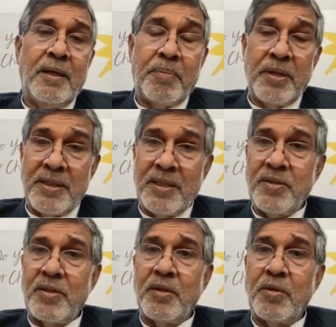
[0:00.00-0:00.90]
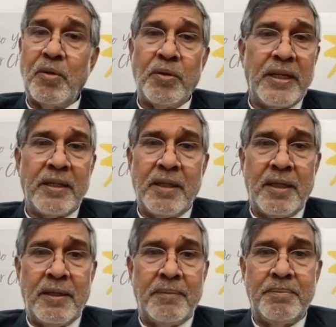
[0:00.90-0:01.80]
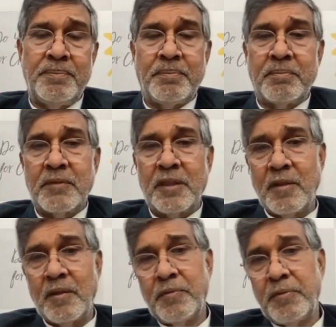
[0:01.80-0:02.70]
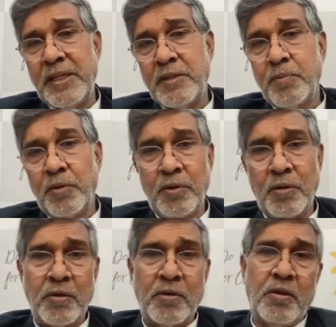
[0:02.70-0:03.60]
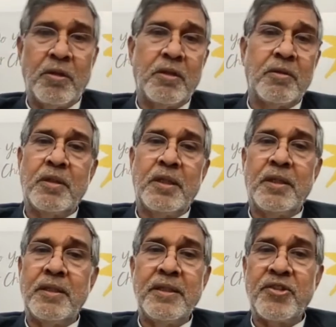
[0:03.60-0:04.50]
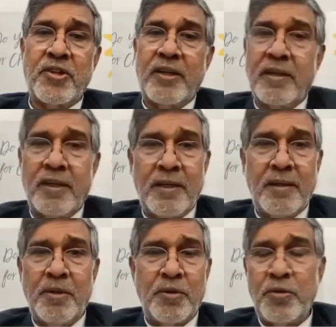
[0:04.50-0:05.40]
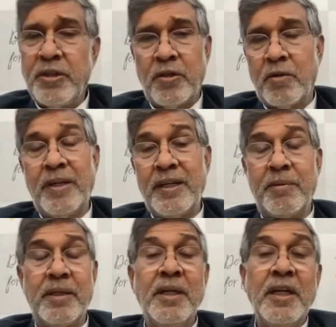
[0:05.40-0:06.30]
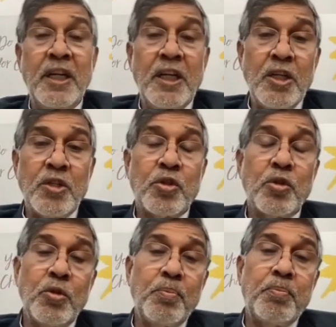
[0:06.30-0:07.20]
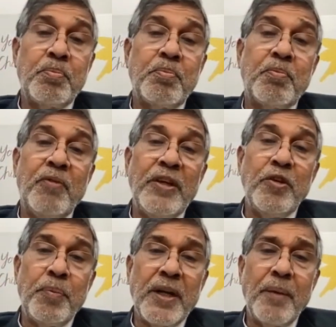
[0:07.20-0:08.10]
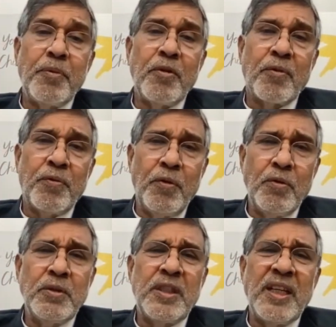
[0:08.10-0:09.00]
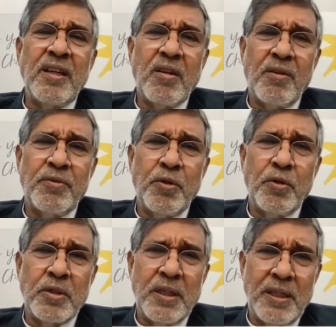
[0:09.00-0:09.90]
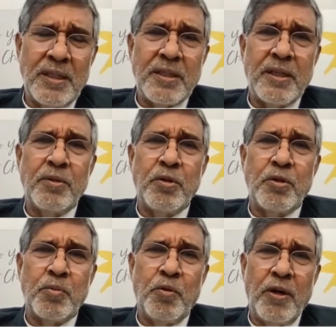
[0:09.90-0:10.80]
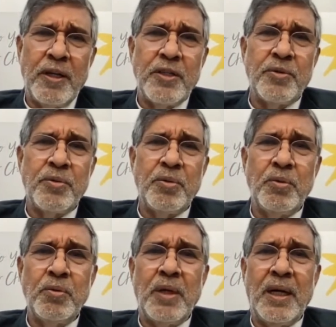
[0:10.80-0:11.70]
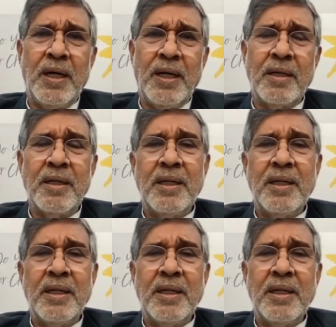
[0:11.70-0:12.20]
presence, including Facebook or Instagram or Twitter or whatever. So when you pick up your phone, think of those girls and those boys who are